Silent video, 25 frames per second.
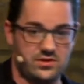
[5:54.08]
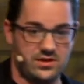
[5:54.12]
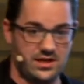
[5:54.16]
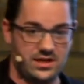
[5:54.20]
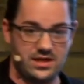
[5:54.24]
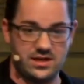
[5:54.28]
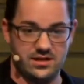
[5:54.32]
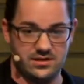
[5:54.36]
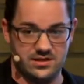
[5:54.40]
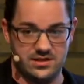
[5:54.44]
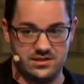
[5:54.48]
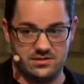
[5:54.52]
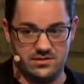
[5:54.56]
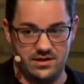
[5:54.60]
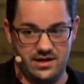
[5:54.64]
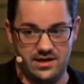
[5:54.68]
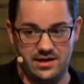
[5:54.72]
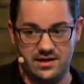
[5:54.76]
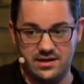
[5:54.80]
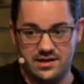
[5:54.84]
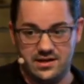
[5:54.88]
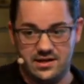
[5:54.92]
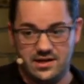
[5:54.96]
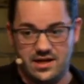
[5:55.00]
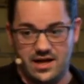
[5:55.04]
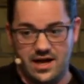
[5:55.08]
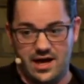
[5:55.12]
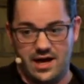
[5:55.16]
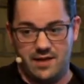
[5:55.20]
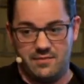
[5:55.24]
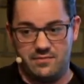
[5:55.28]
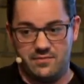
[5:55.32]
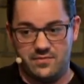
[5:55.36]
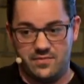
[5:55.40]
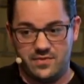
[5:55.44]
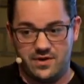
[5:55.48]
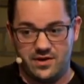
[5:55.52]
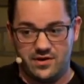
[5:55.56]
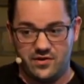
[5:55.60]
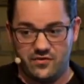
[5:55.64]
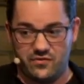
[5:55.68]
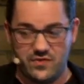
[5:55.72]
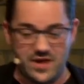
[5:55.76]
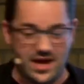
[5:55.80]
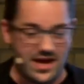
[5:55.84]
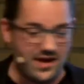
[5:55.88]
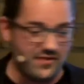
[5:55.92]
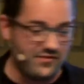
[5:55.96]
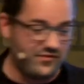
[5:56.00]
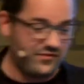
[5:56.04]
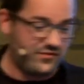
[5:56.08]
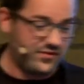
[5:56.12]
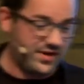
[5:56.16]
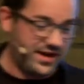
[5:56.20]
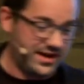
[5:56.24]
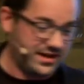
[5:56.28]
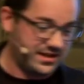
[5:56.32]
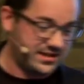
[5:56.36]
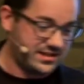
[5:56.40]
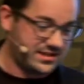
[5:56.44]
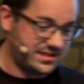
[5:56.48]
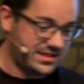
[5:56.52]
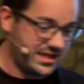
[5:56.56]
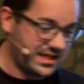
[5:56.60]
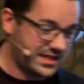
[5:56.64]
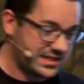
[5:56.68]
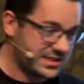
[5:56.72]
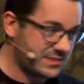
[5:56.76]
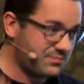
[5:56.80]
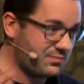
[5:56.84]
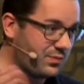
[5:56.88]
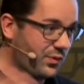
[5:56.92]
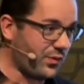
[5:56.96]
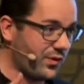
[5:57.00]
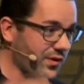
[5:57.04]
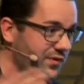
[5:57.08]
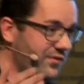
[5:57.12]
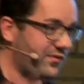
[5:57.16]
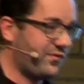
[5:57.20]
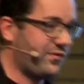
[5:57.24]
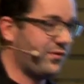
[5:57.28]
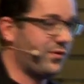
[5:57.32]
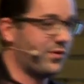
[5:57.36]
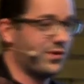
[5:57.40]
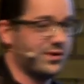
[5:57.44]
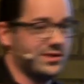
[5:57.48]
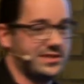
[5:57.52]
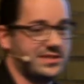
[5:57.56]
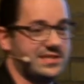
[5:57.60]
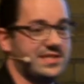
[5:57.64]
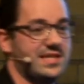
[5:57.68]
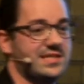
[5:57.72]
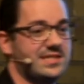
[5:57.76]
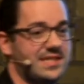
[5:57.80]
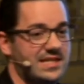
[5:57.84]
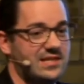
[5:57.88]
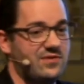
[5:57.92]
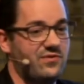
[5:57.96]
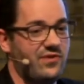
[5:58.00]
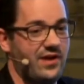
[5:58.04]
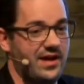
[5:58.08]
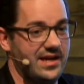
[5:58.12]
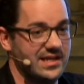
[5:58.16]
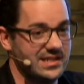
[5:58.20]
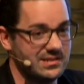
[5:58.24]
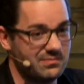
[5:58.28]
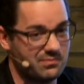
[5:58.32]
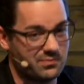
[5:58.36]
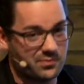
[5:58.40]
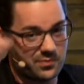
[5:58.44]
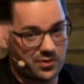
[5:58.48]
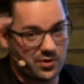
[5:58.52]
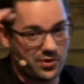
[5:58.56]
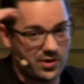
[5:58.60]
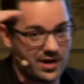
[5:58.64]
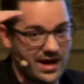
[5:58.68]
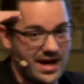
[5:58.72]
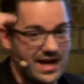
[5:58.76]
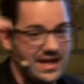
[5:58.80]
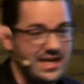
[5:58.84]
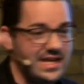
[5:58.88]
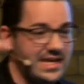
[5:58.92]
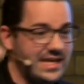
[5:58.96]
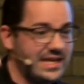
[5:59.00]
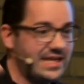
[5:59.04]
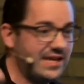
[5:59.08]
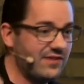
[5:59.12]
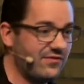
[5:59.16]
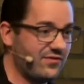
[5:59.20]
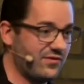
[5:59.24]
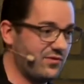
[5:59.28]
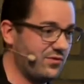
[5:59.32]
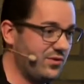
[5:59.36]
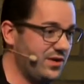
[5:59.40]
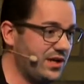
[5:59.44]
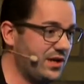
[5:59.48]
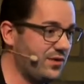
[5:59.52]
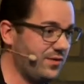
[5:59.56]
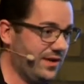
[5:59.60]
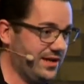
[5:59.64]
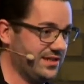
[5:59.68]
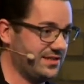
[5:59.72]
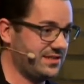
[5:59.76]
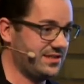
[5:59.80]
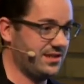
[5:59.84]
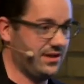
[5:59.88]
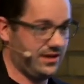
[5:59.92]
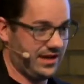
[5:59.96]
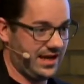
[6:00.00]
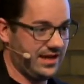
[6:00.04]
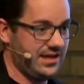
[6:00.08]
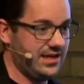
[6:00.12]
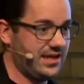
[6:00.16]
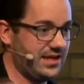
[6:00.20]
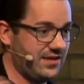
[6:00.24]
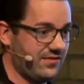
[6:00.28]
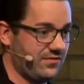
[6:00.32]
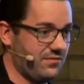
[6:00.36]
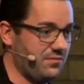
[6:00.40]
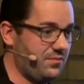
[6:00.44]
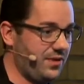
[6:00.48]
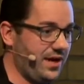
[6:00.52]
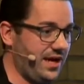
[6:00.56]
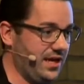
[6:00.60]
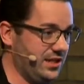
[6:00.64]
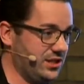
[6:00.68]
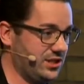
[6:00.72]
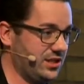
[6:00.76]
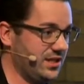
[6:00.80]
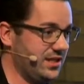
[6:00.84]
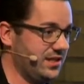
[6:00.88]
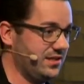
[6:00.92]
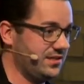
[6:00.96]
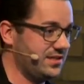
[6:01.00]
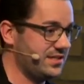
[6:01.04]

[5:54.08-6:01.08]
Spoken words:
ridiculous, right? If we have like 6.4 CSS files per any given request, like any given page,